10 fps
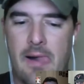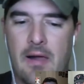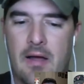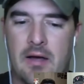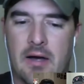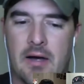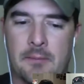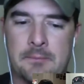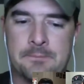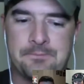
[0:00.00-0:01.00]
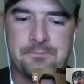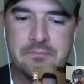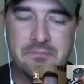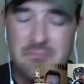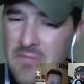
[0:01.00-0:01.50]
Um,
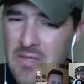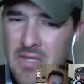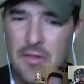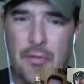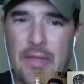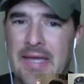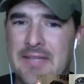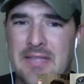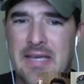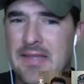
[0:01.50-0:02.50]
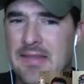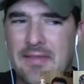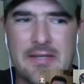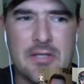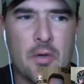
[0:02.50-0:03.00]
the thing is they, they, they
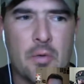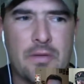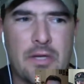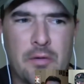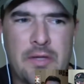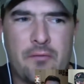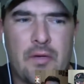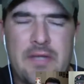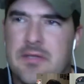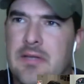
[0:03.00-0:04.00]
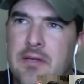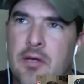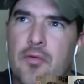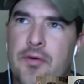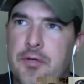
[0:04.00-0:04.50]
don't, the only reason they know they're
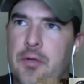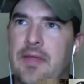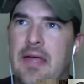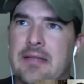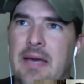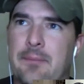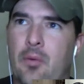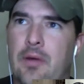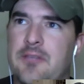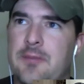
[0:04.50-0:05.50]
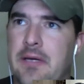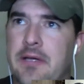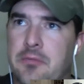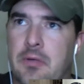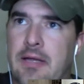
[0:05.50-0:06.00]
doing that at that point is because, well,
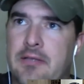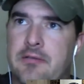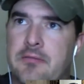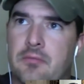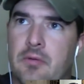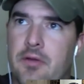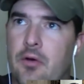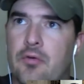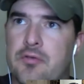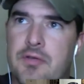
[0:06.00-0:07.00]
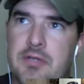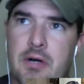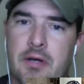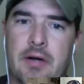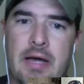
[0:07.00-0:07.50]
that's where the holes in the target are at.
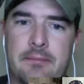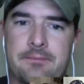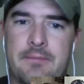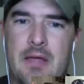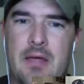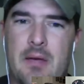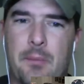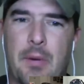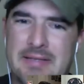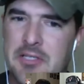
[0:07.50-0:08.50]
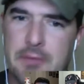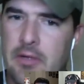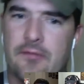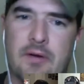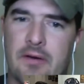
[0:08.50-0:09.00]
But because the gun's
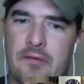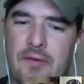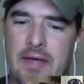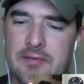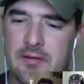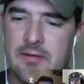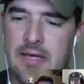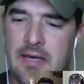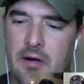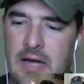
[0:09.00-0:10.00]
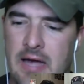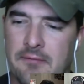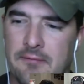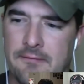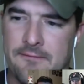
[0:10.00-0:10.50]
exploding in front of their face, they are
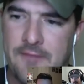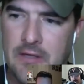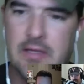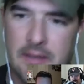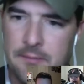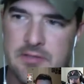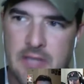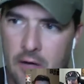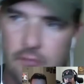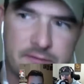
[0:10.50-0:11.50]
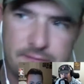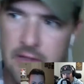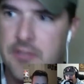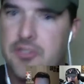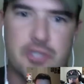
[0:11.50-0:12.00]
not feeling themselves
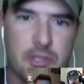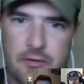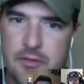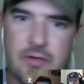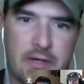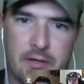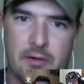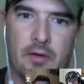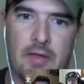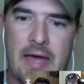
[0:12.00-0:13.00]
flinch, jerk the trigger and all that.